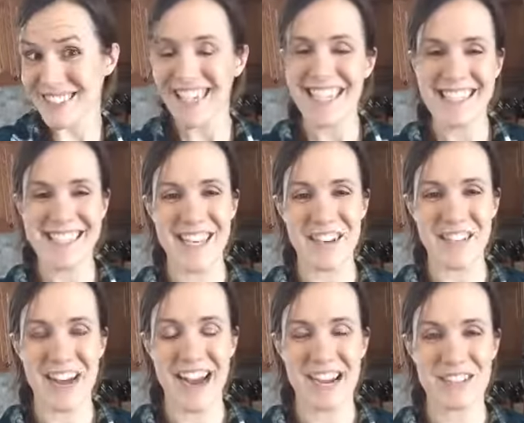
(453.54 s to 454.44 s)
So
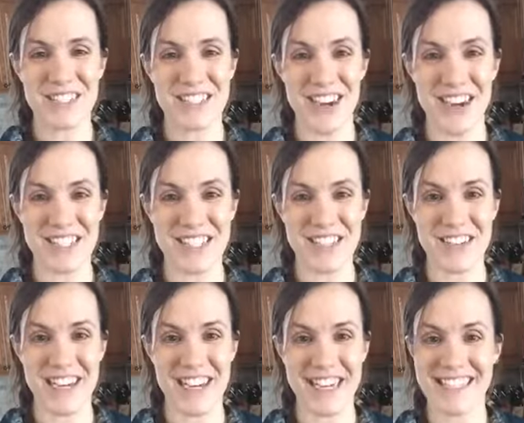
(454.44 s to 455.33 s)
I will talk to you
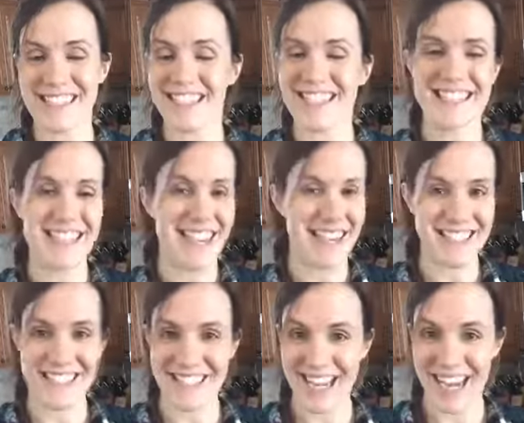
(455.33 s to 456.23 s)
guys
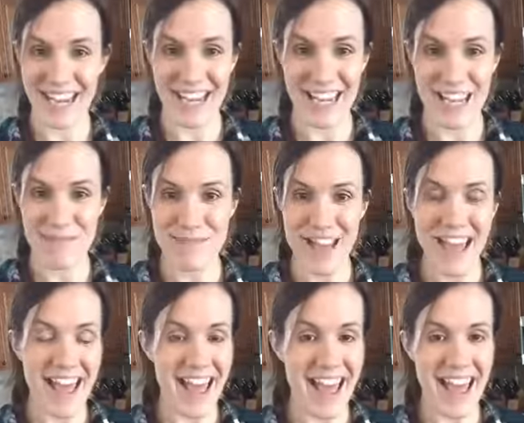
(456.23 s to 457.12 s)
next time,
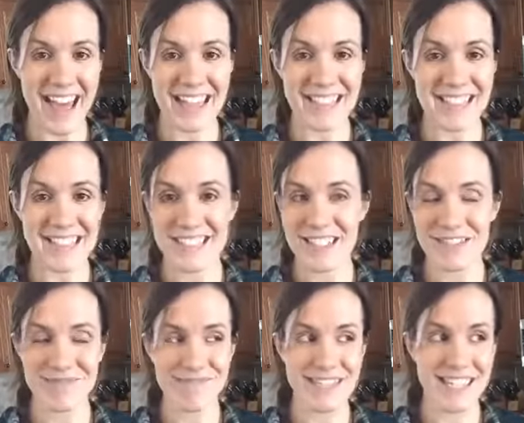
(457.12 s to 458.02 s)
and
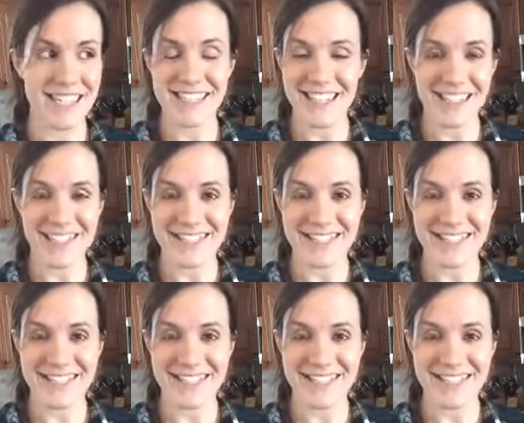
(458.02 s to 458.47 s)
that's it.